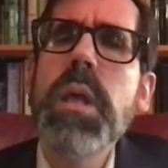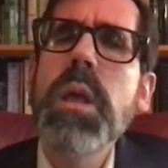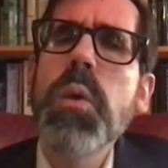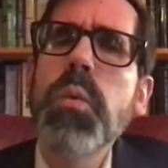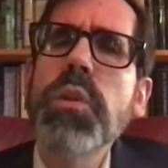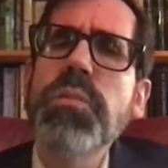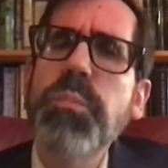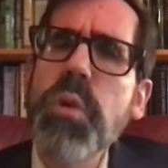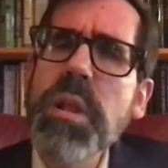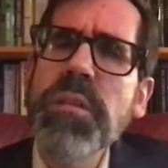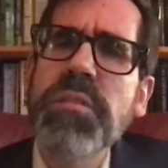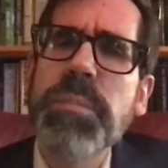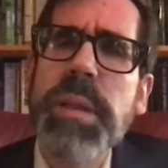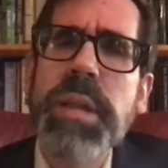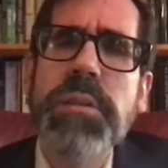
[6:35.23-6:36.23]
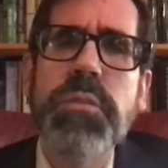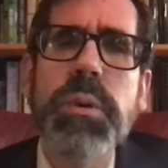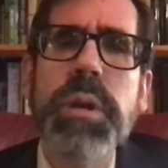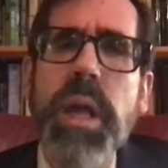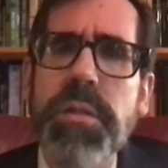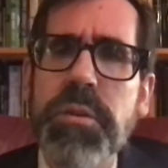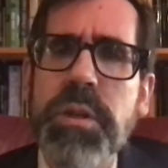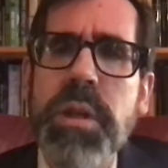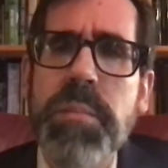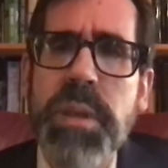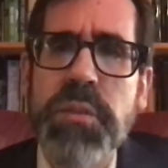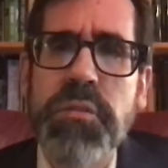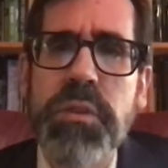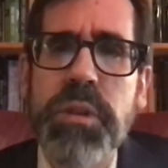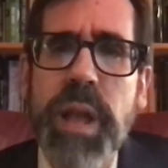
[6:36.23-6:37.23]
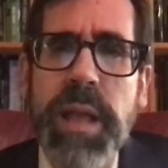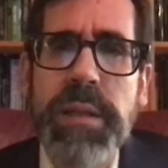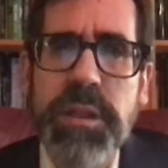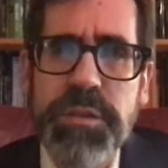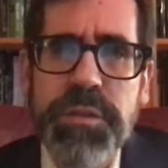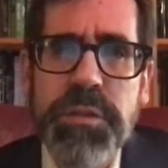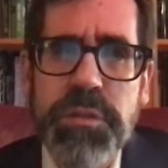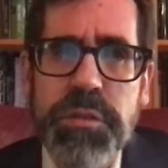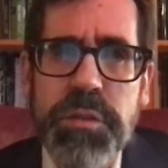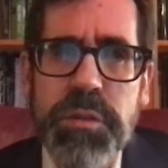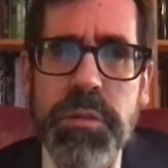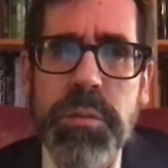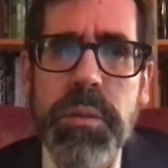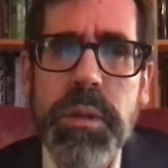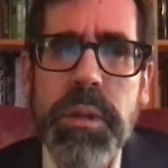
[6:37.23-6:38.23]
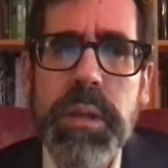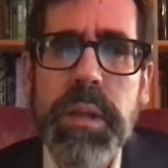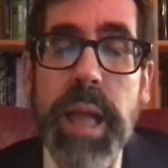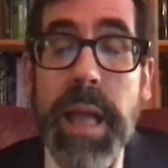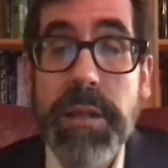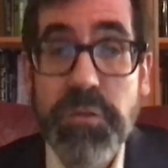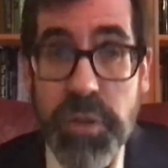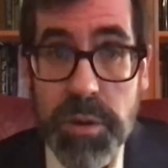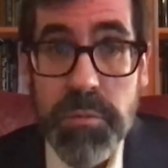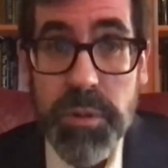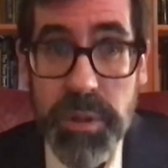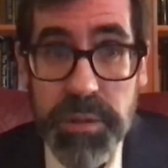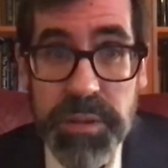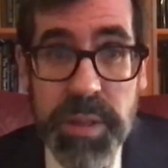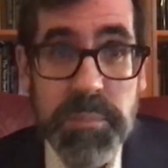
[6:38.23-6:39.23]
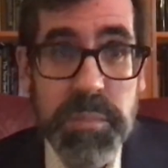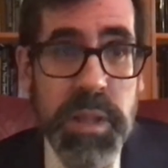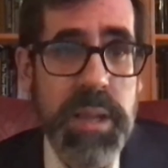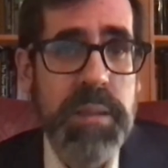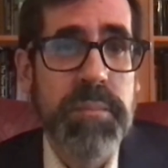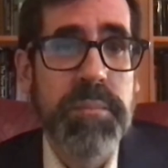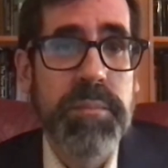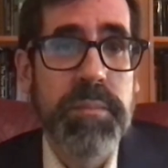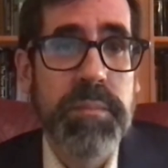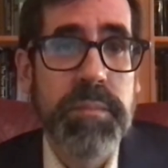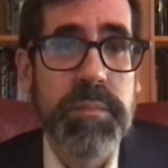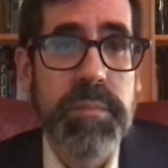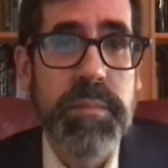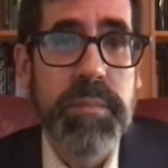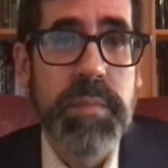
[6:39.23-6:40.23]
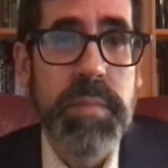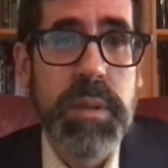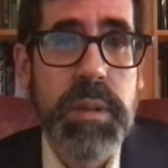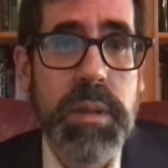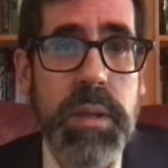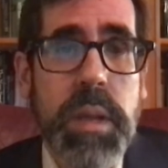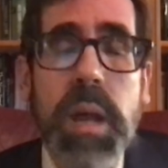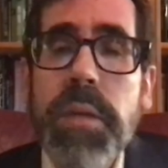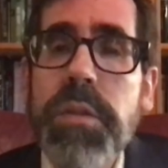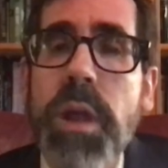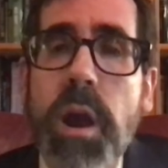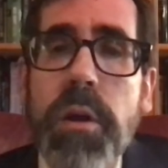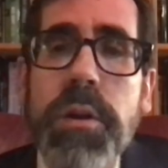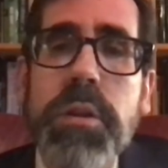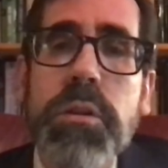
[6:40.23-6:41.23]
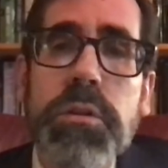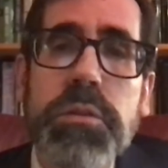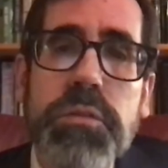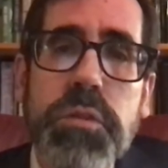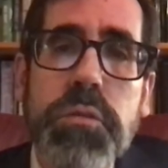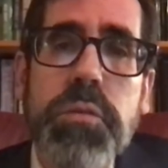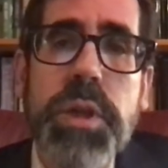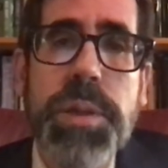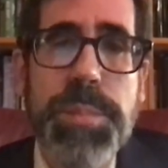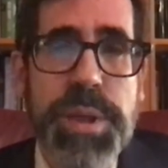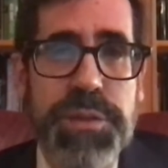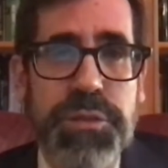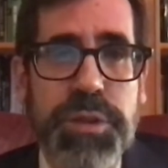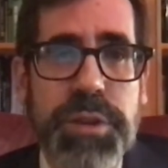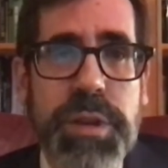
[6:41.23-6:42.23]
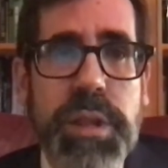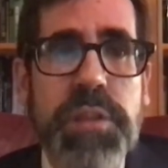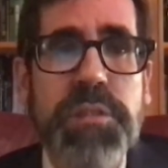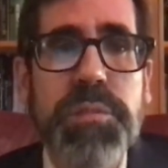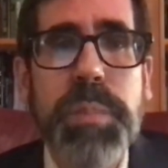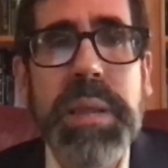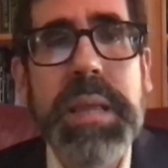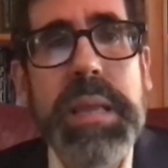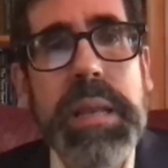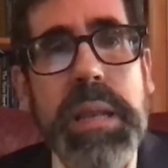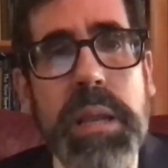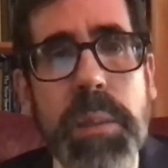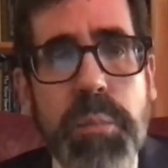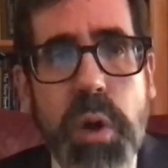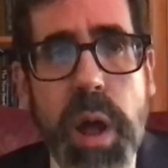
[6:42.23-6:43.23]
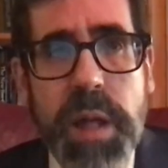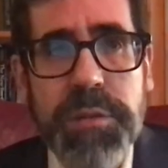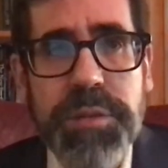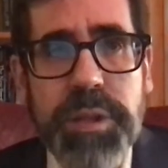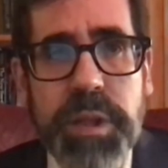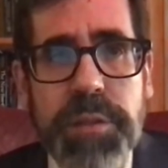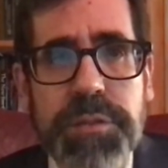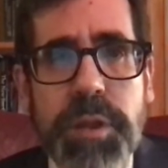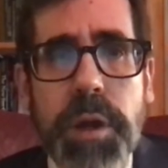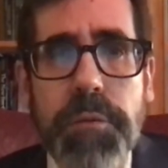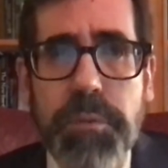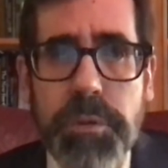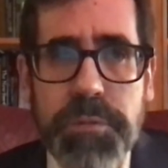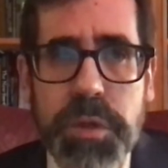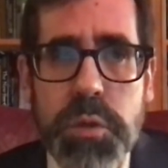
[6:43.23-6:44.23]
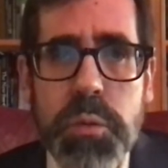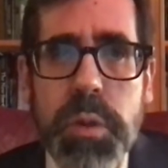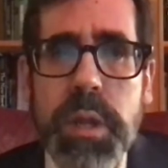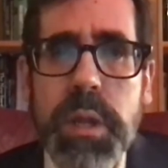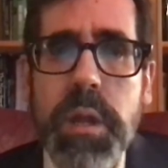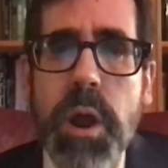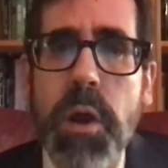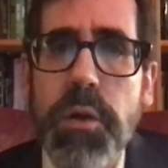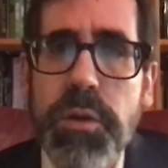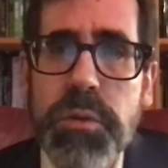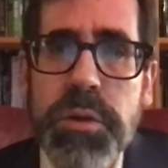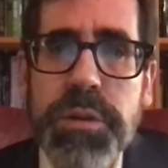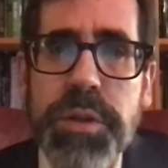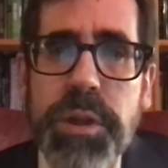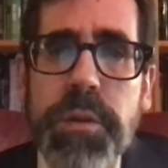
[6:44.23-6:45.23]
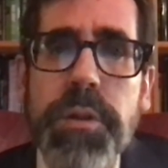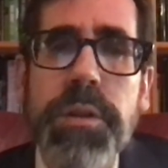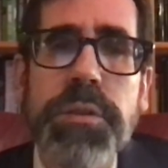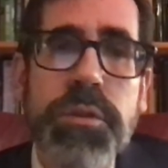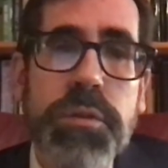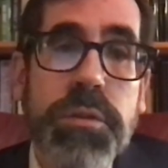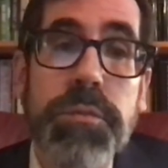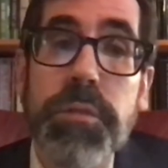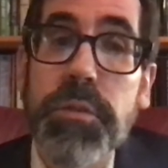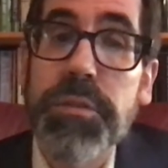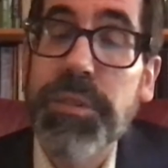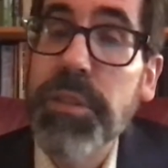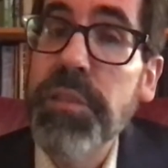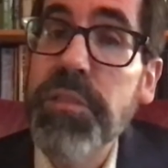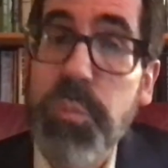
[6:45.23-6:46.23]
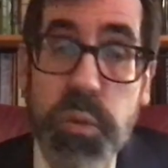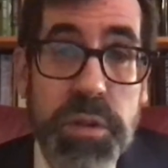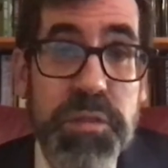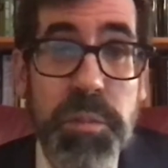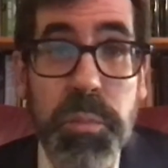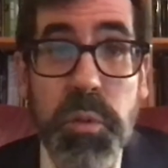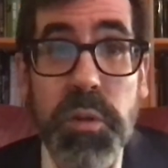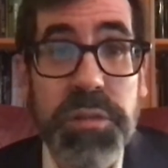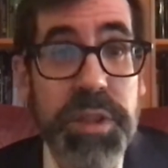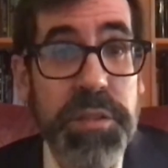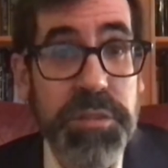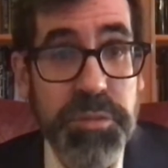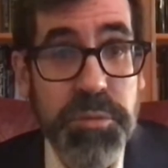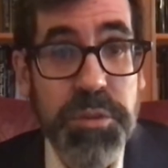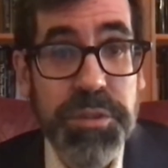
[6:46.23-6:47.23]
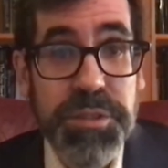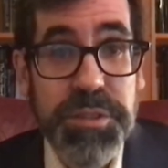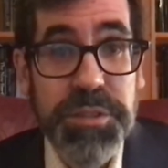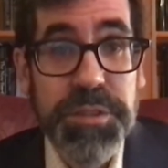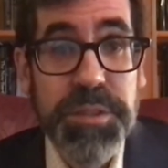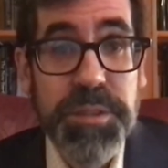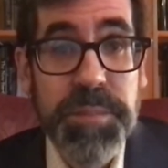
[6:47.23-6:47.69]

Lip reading: Which brings me to another commission I listened to at General Assembly. The Article II Commission is beginning a process of reviewing our Unitarian Universalist principles and sources,